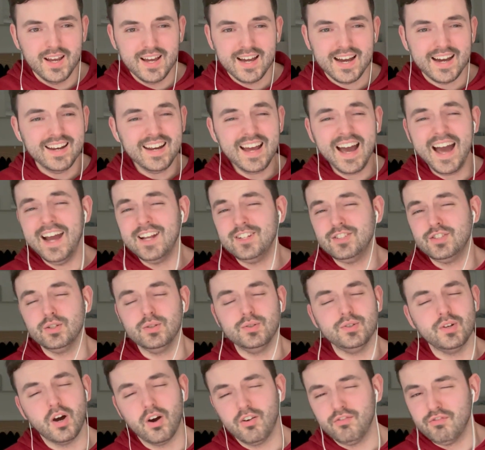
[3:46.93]
And I
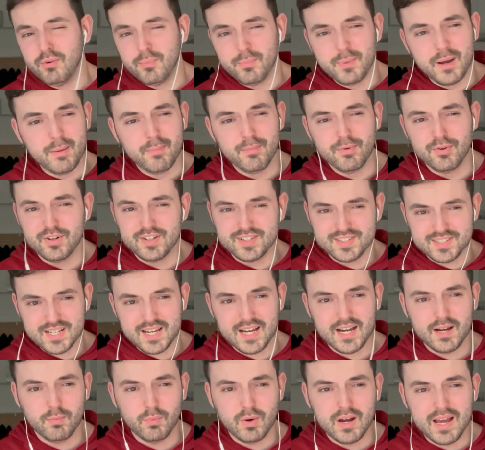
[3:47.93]
do not remember a
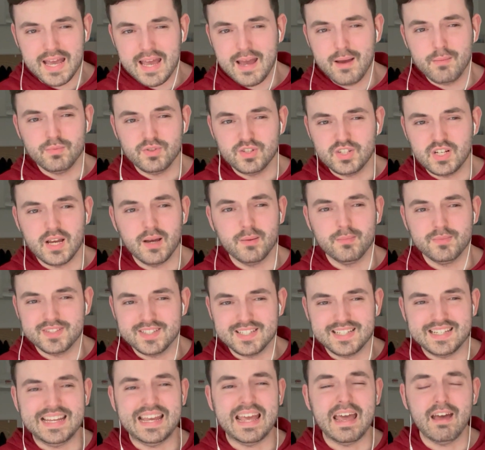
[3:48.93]
time where MGMT